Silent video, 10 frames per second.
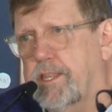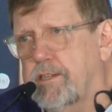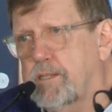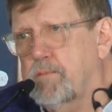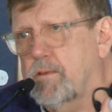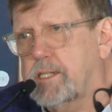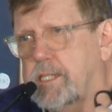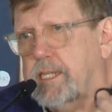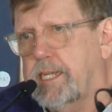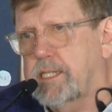There's more
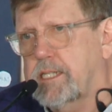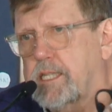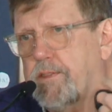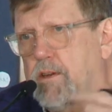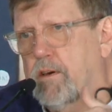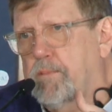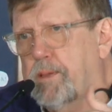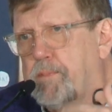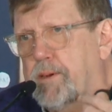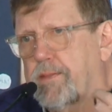seats than there are
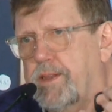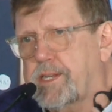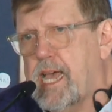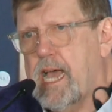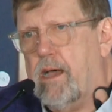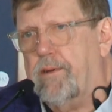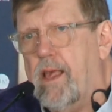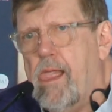people in the town.